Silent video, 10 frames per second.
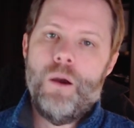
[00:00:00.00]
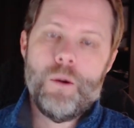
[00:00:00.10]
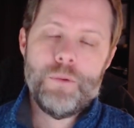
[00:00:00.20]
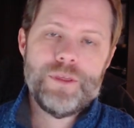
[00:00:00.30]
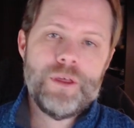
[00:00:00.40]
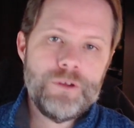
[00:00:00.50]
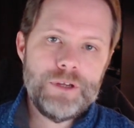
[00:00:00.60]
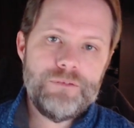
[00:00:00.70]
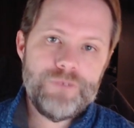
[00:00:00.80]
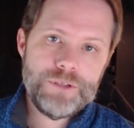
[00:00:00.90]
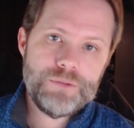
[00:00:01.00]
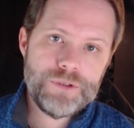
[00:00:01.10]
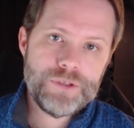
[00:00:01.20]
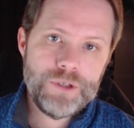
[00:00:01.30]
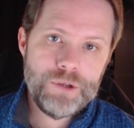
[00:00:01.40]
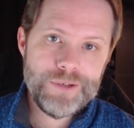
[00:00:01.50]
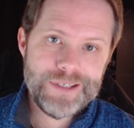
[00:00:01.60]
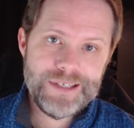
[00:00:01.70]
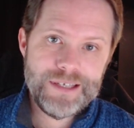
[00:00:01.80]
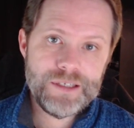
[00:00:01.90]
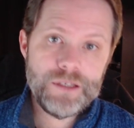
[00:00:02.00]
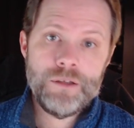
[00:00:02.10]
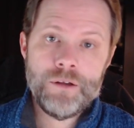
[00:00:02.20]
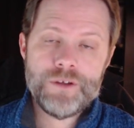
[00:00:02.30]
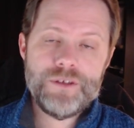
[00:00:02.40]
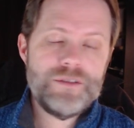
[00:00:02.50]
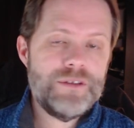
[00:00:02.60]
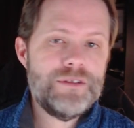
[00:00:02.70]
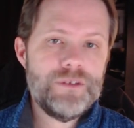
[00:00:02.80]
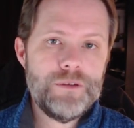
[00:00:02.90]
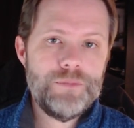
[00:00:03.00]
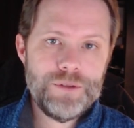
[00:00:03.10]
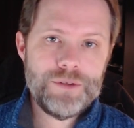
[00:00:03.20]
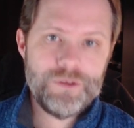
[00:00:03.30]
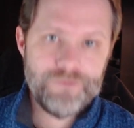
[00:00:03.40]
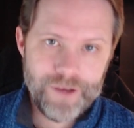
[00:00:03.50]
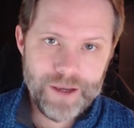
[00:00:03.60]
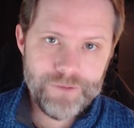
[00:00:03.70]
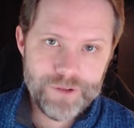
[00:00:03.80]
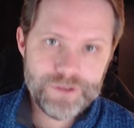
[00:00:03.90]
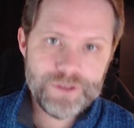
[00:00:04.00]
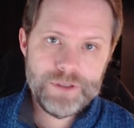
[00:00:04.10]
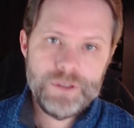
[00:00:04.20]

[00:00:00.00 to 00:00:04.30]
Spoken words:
or with other individuals who assist narcissistic abuse survivors